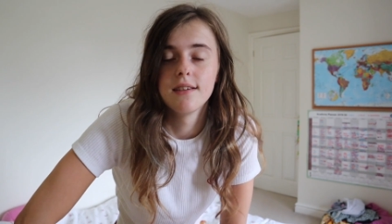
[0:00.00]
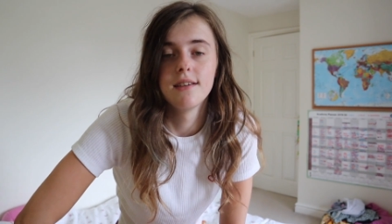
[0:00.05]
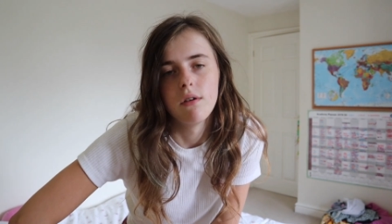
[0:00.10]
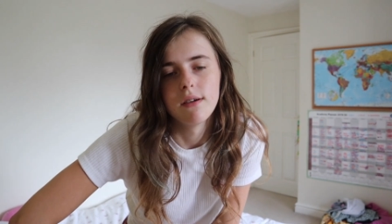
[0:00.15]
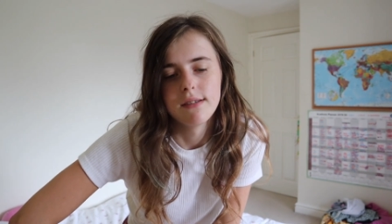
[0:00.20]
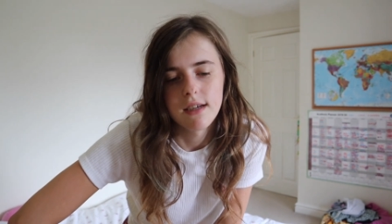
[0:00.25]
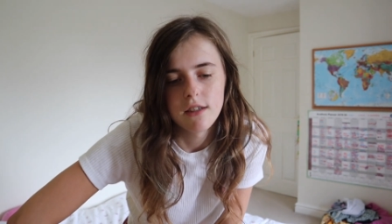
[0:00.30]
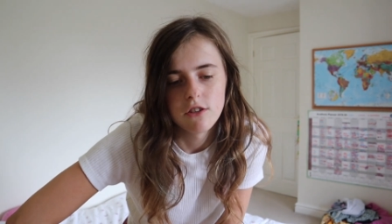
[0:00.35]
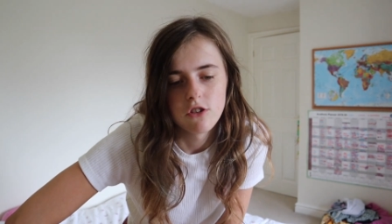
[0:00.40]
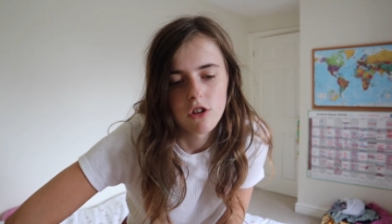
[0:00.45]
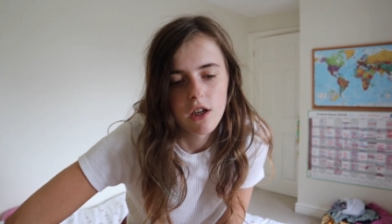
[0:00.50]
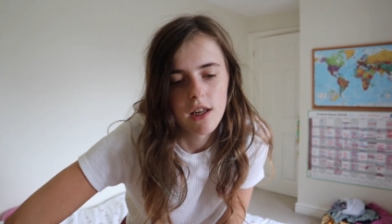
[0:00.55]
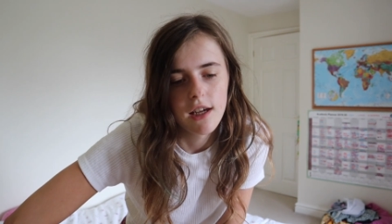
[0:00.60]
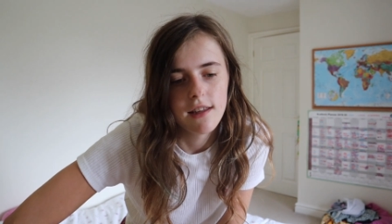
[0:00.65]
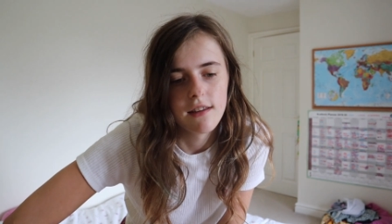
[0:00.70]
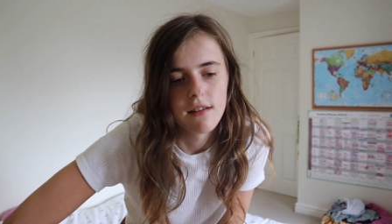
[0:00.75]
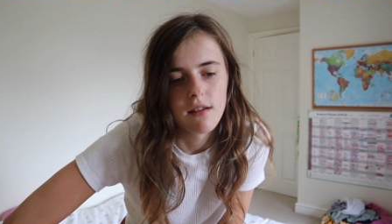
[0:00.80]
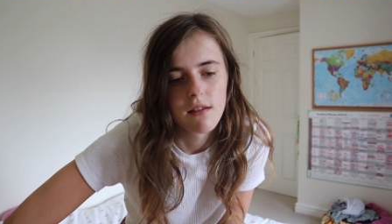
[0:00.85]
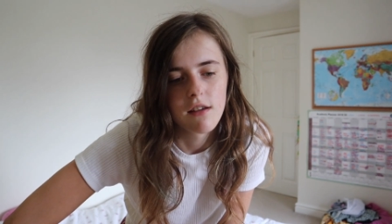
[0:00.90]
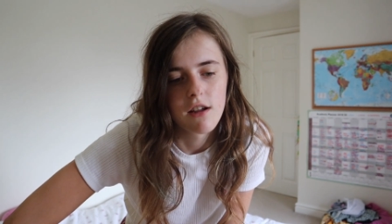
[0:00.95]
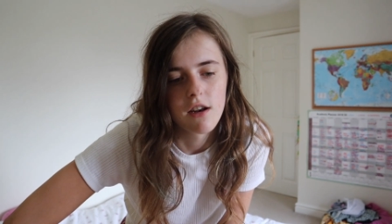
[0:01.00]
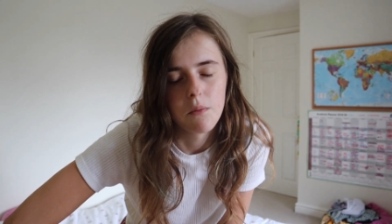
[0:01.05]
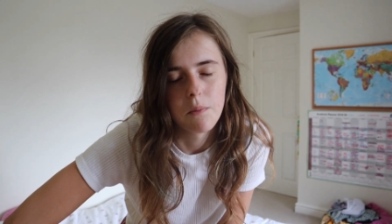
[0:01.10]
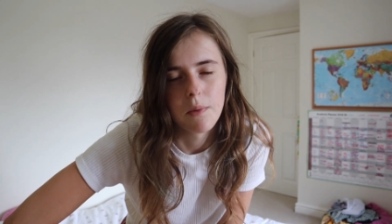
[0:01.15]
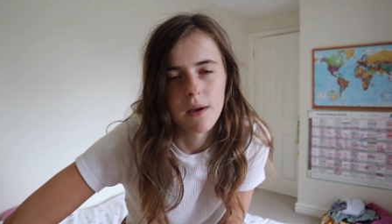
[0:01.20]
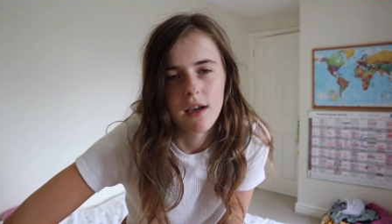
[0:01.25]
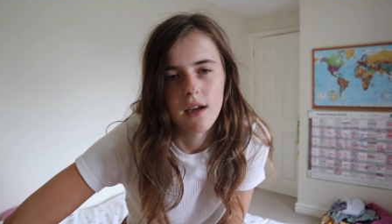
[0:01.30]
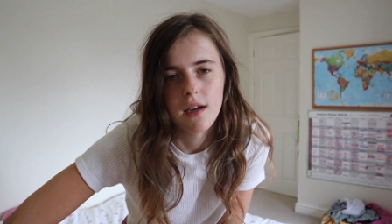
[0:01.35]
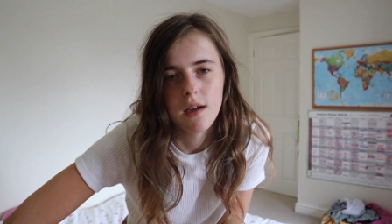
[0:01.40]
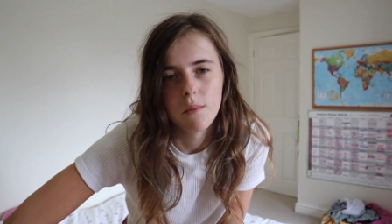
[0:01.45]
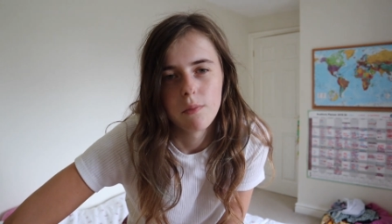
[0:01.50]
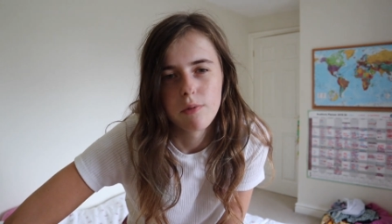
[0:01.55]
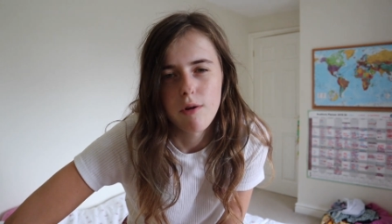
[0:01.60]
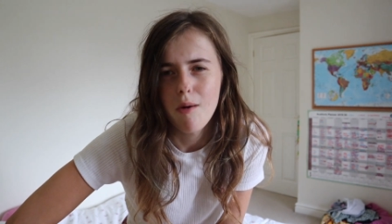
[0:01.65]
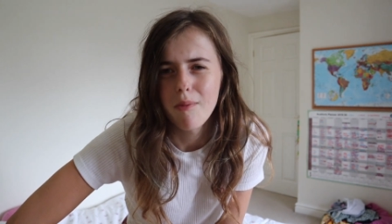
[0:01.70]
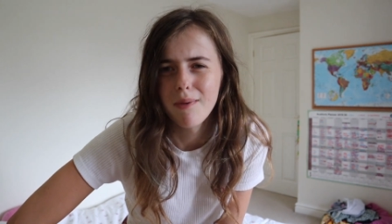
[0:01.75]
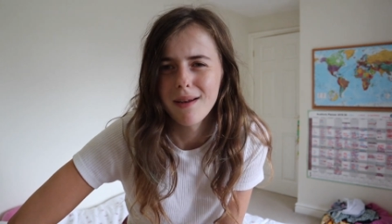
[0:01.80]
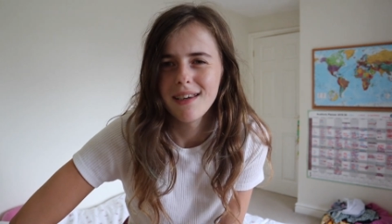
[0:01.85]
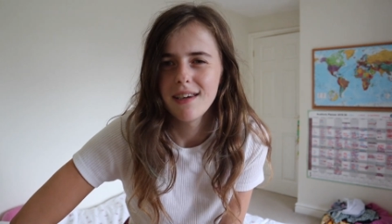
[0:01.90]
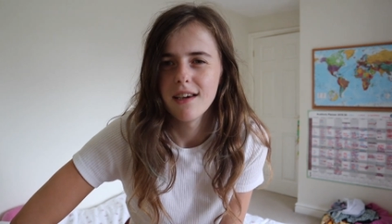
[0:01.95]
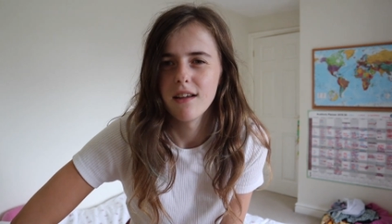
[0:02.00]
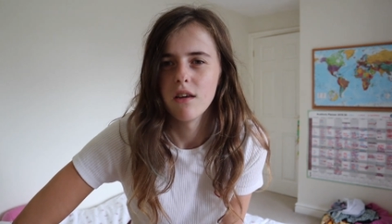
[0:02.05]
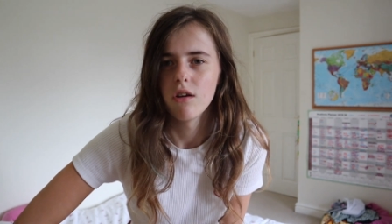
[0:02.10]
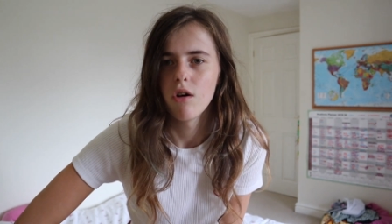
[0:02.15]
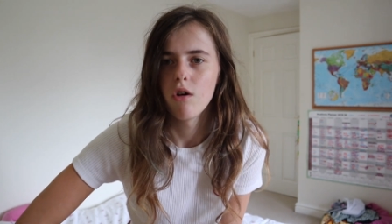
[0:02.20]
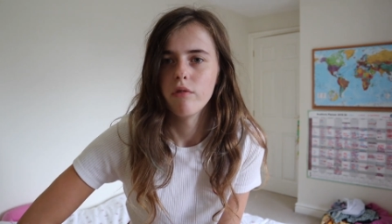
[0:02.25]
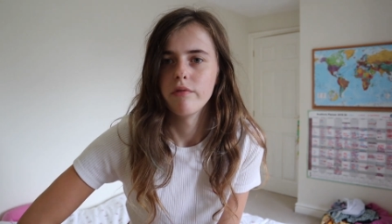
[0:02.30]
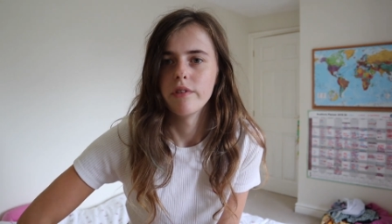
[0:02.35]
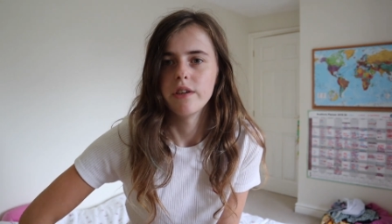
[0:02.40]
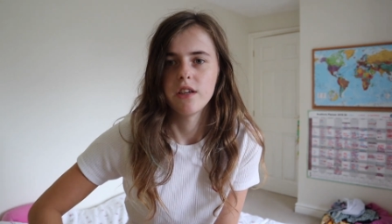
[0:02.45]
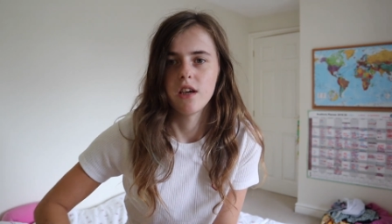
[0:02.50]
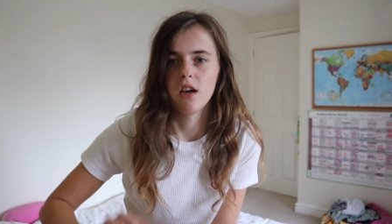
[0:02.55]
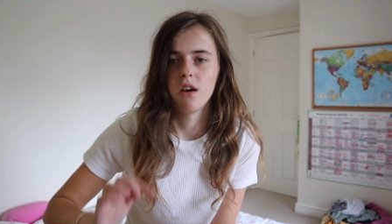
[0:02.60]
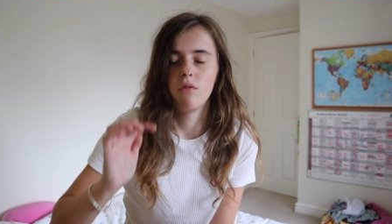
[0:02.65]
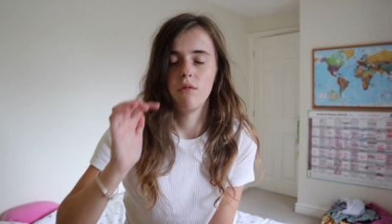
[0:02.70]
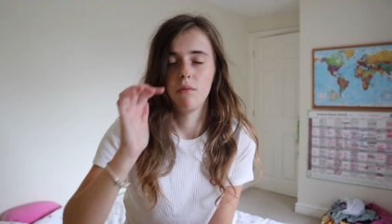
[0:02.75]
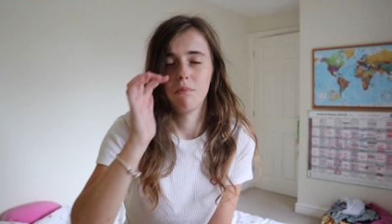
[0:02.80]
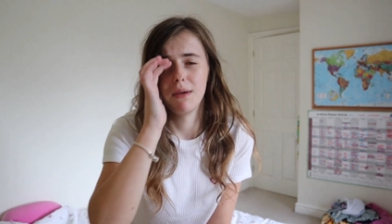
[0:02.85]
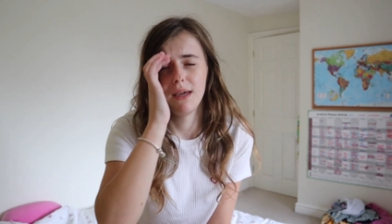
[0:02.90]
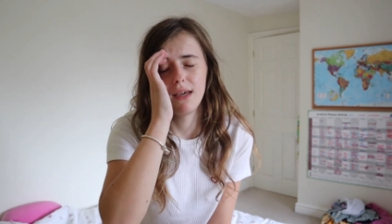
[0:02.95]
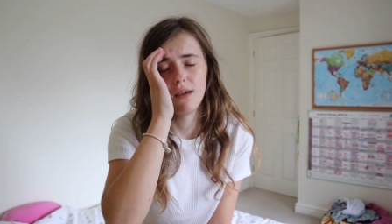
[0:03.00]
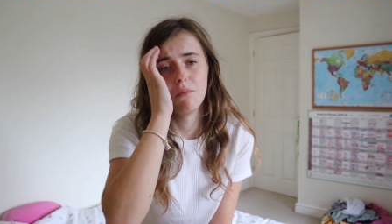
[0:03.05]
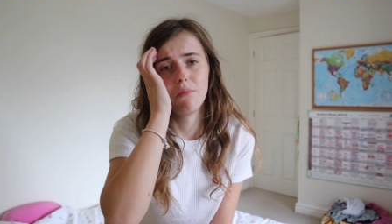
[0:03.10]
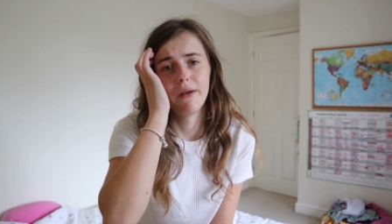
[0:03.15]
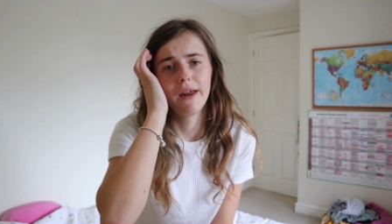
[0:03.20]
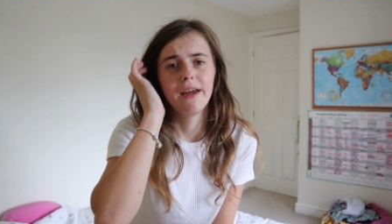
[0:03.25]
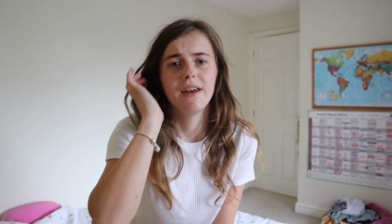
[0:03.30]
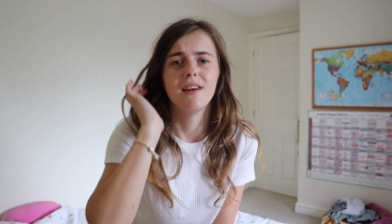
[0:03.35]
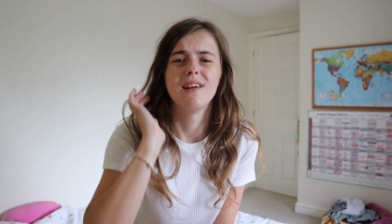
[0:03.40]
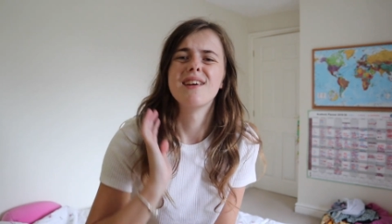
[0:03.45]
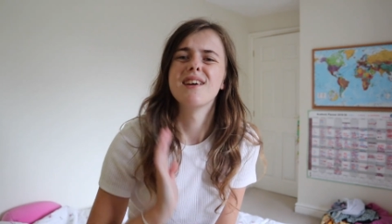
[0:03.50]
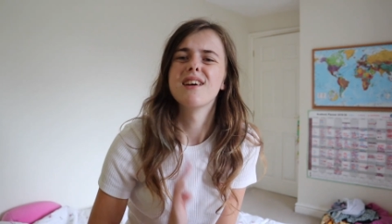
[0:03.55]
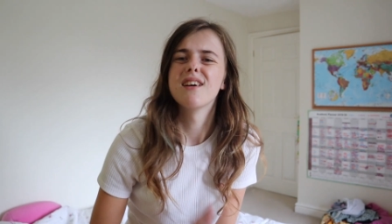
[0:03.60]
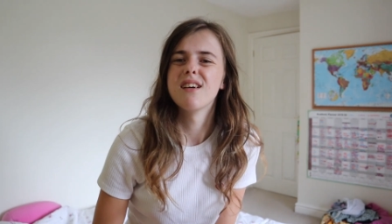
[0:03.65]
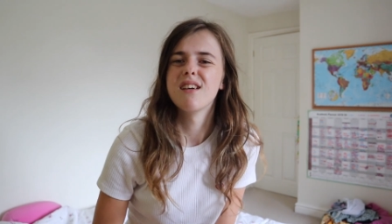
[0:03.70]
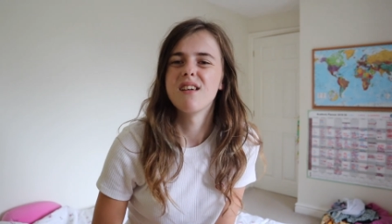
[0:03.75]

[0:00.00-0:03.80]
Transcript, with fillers: Essentially, this is going to be probably a long video with me complaining